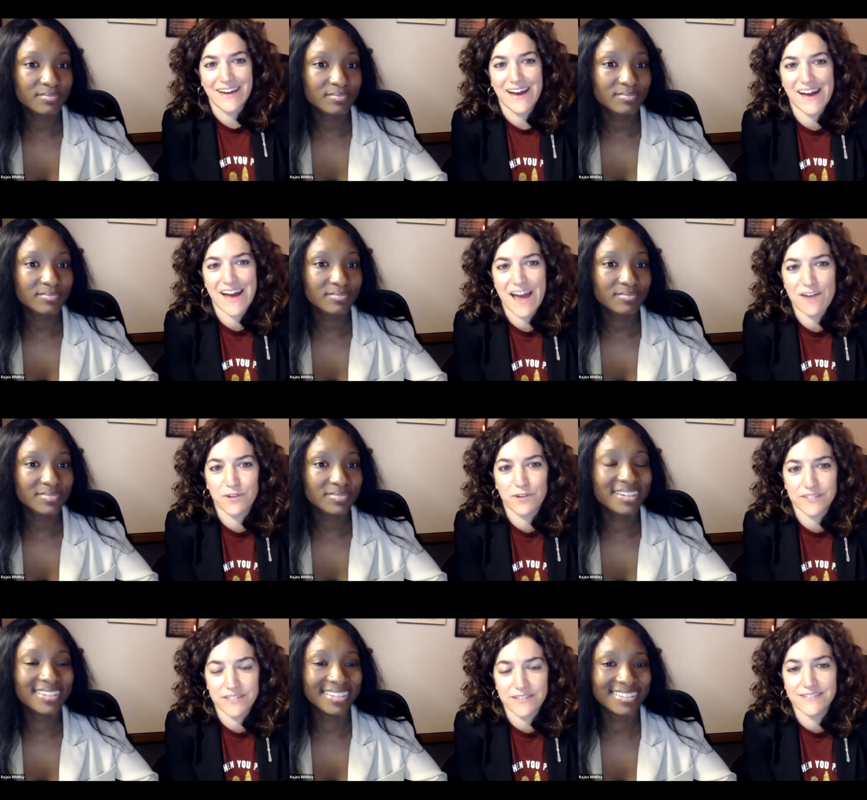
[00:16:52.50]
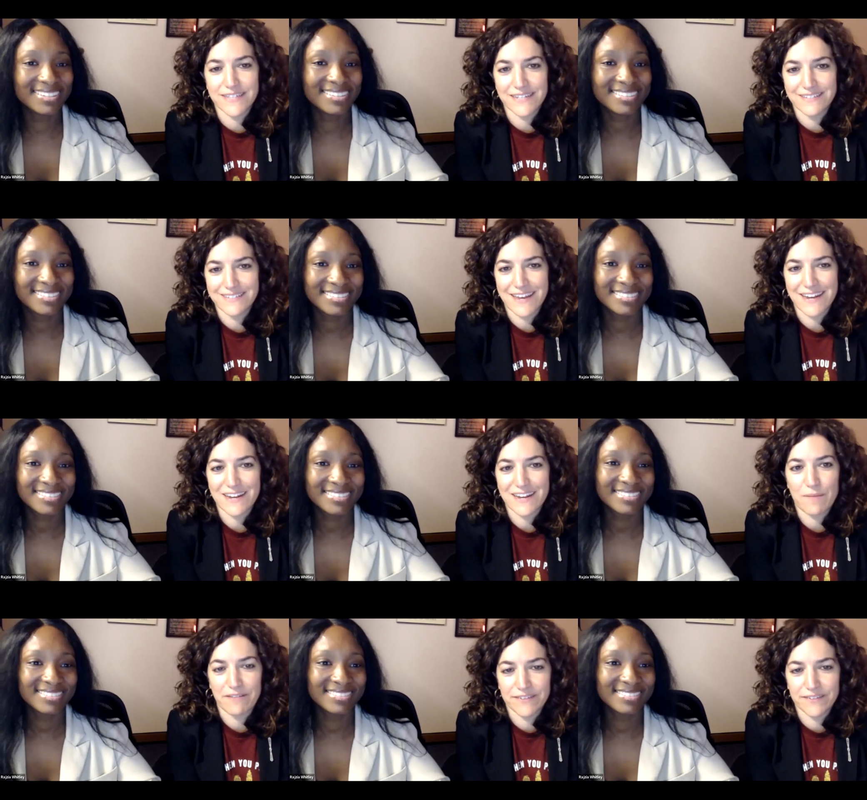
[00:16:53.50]
Speaker 1: Uh, I worked in the state senate
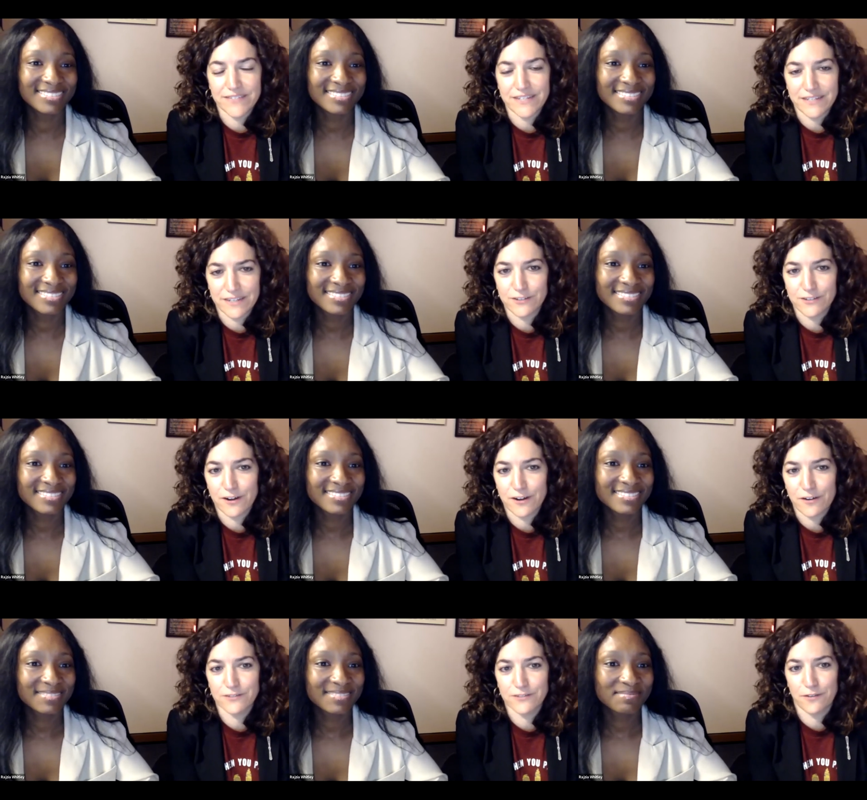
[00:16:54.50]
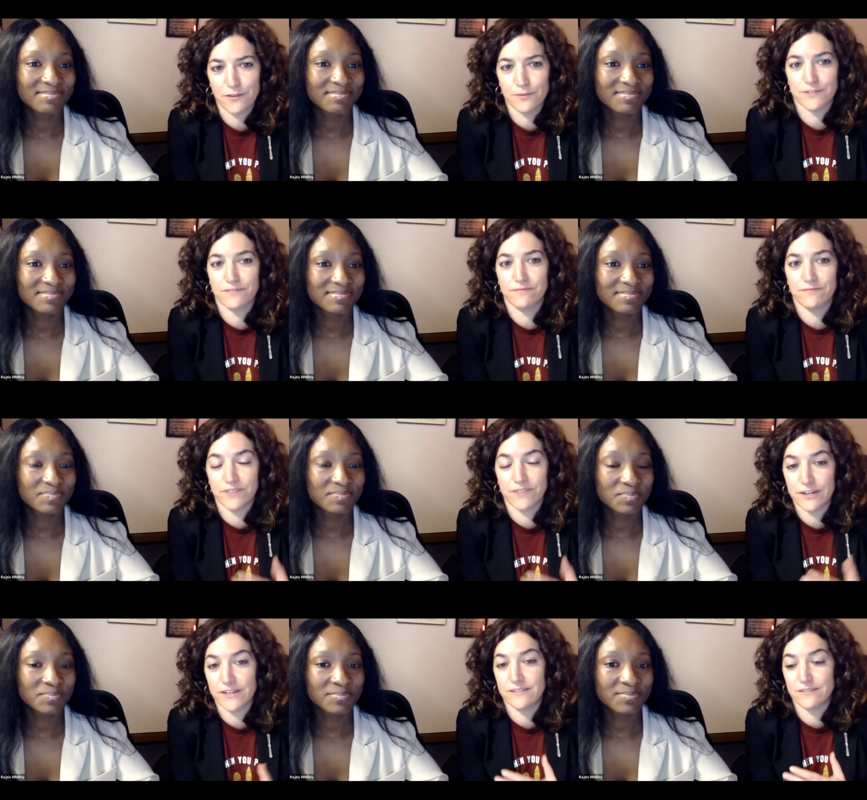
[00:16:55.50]
about 15 years ago, and so there was a
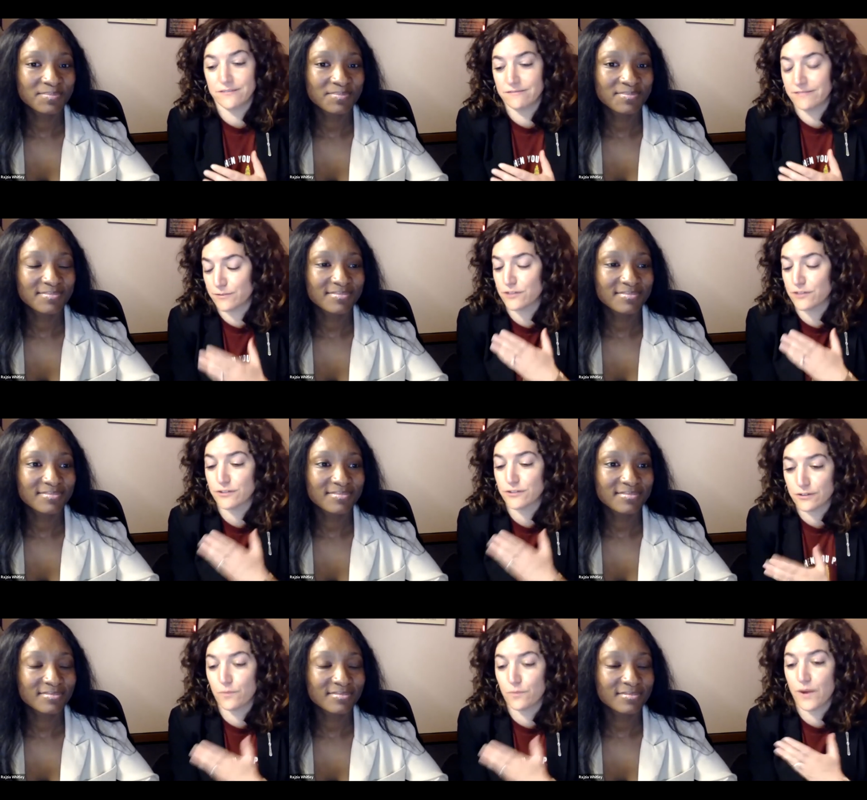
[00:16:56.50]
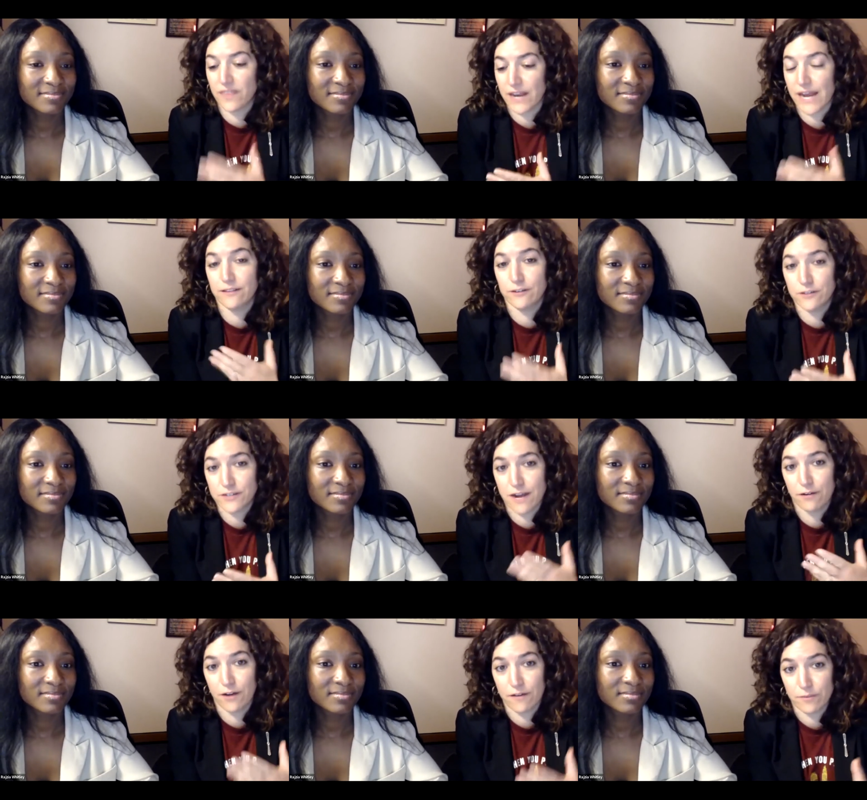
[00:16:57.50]
very there was a certain way that I learned
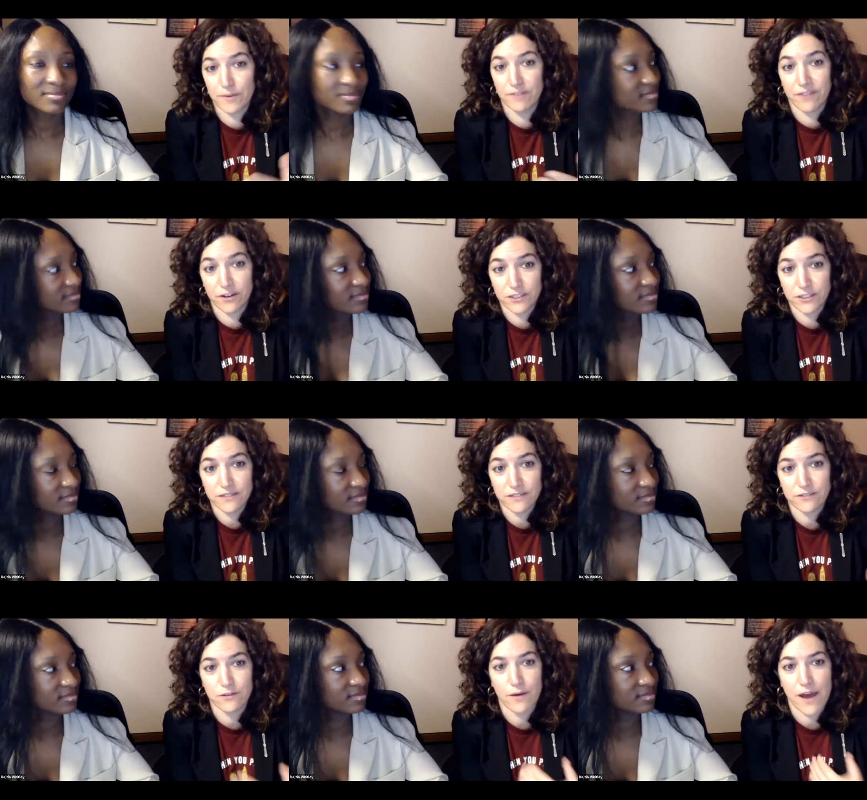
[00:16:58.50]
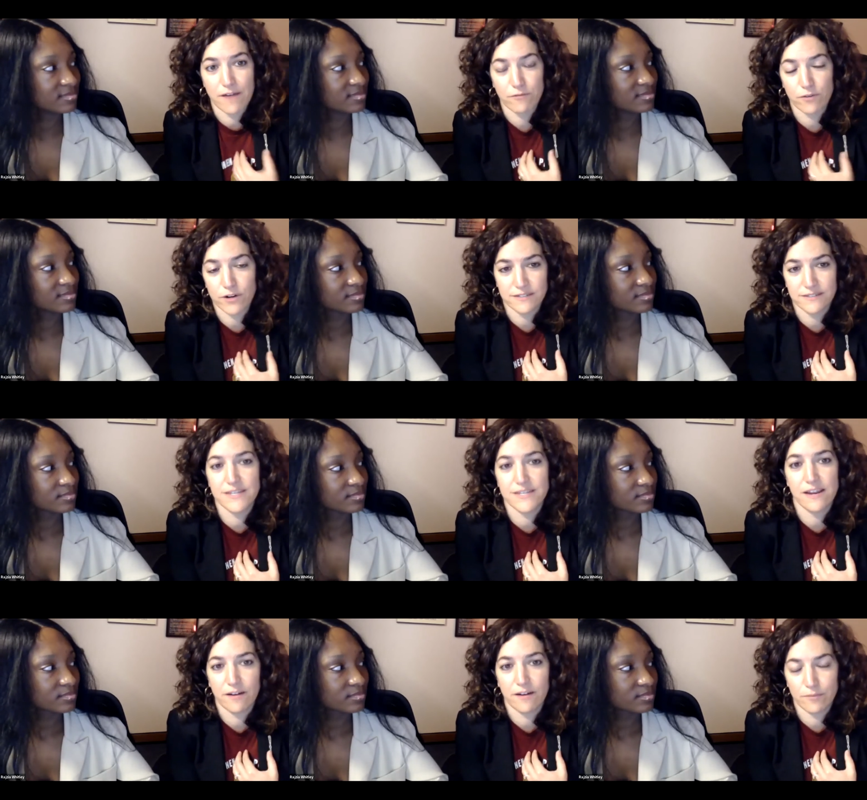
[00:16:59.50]
how government functions. So I've worked in
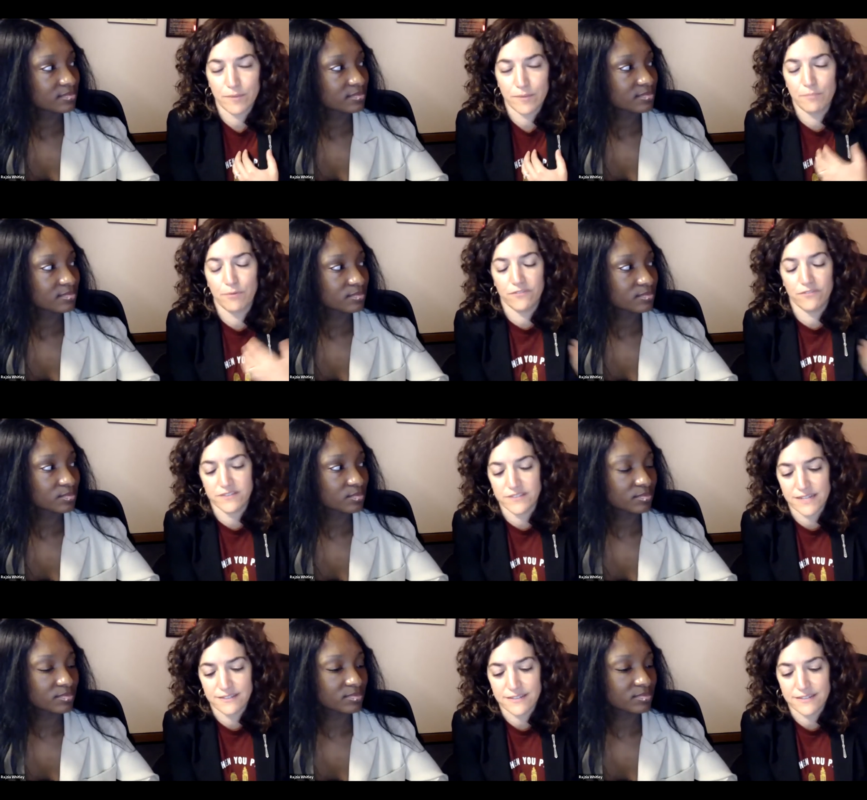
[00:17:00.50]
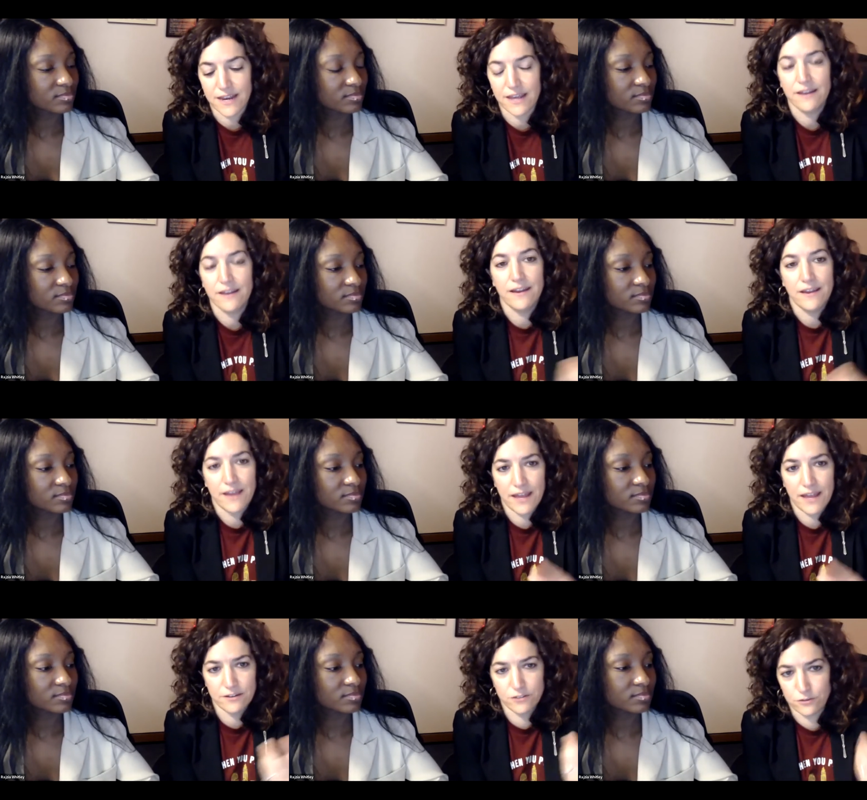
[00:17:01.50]
state government both for the state senate
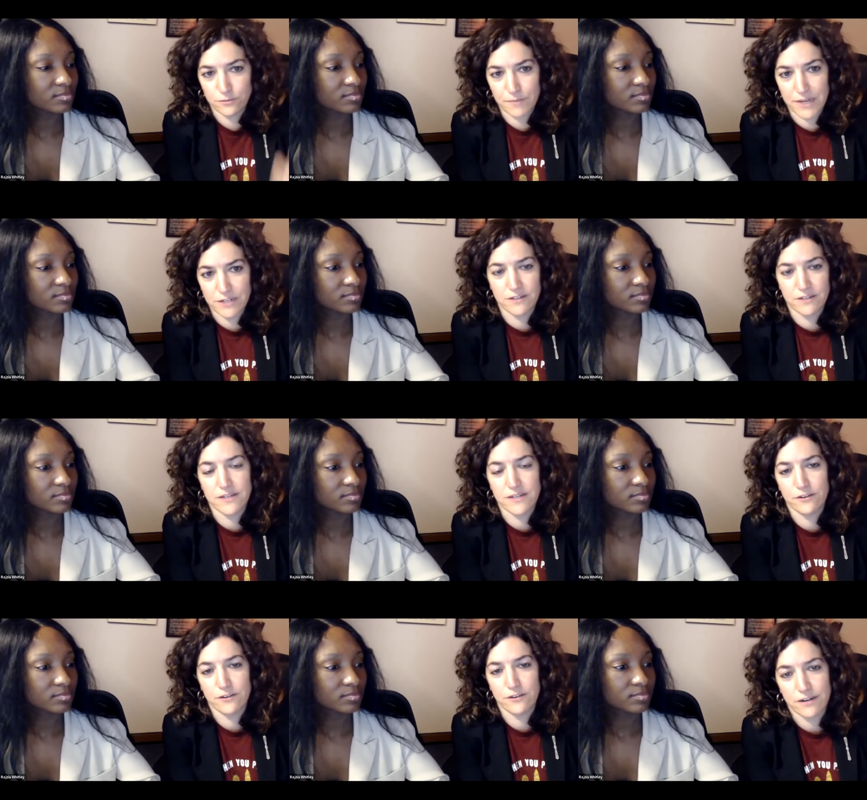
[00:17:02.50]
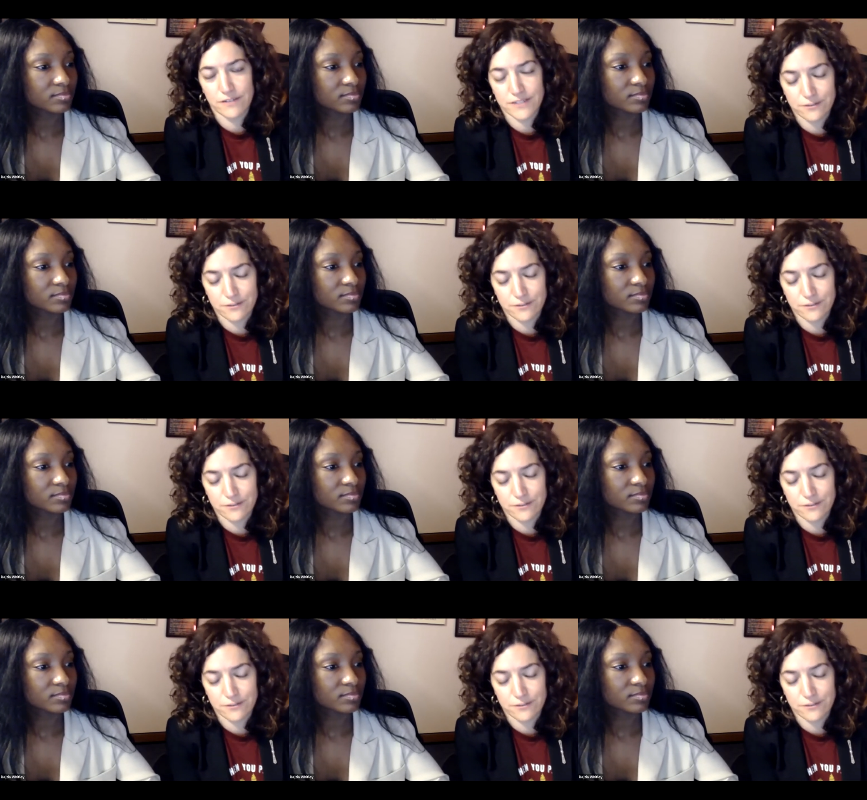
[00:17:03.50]
and, as you mentioned in your generous